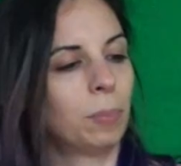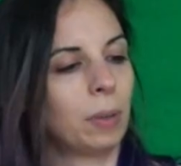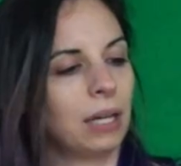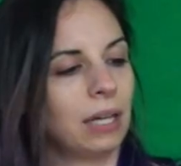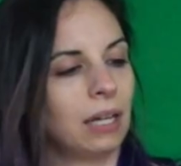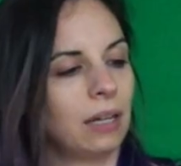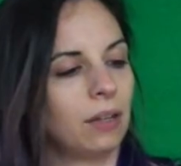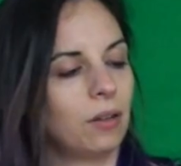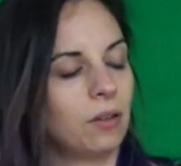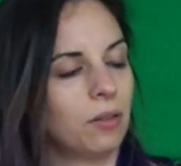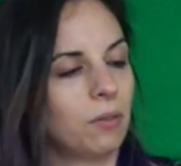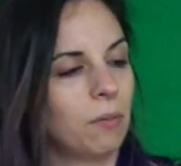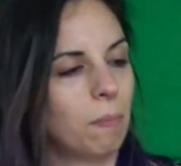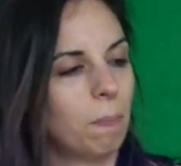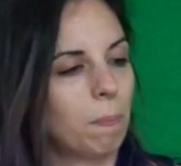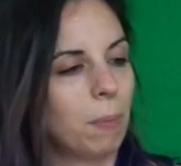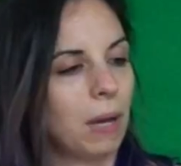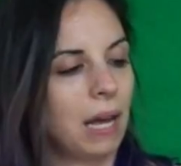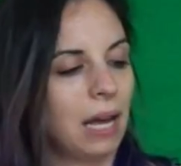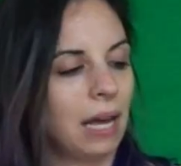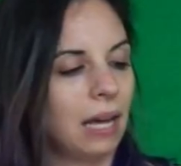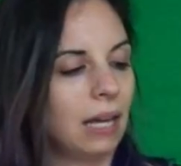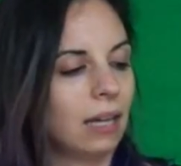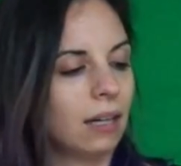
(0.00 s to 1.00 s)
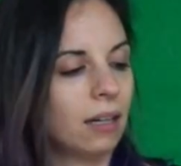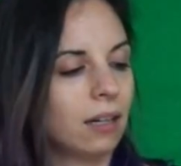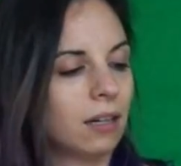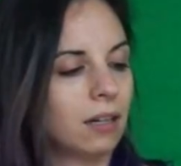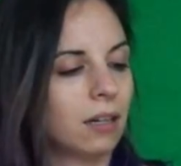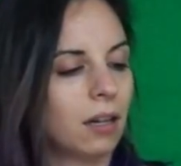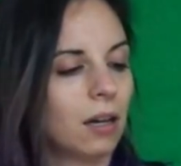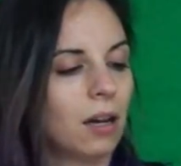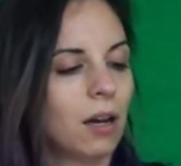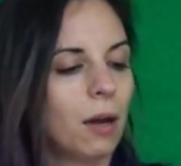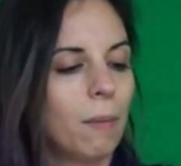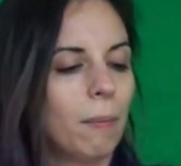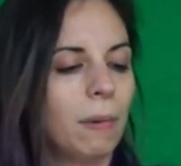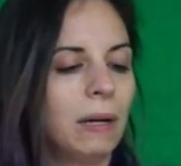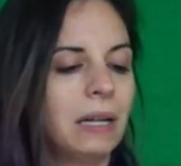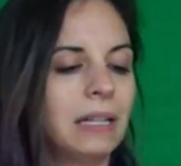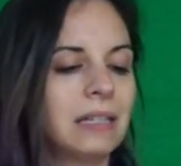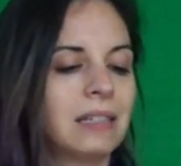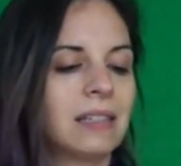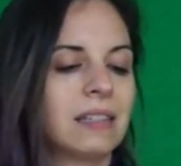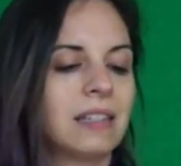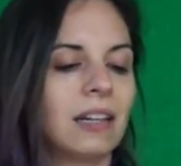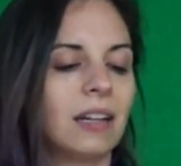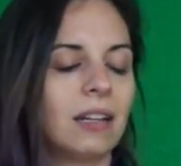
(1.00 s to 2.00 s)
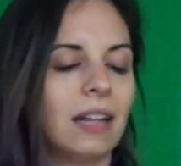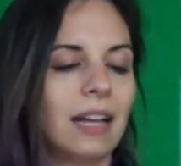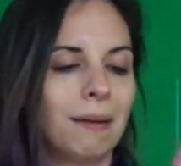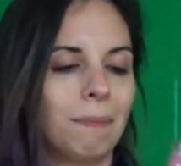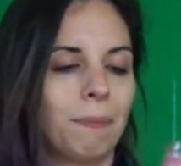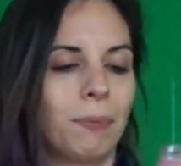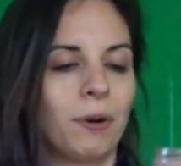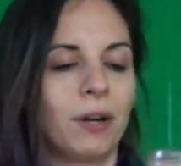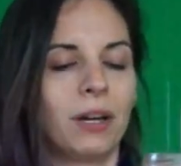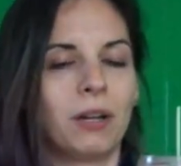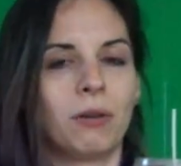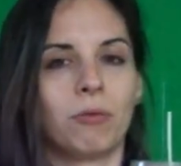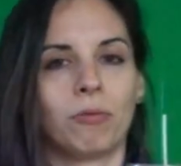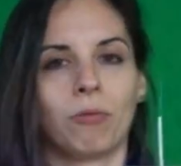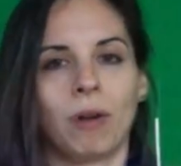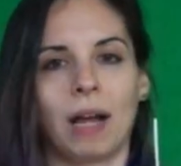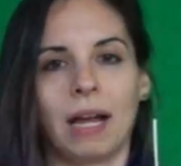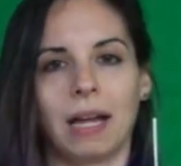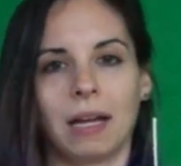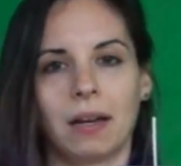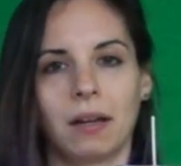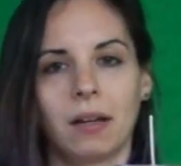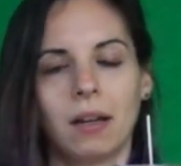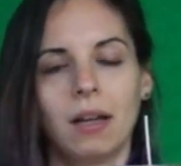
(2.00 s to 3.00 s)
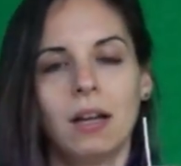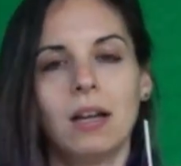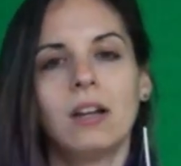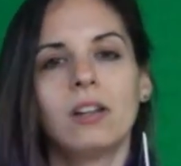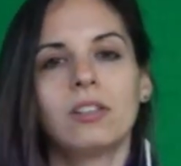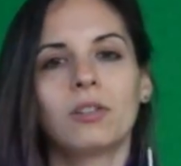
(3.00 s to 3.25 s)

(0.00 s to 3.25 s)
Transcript: bit pink, but it's still like pretty red.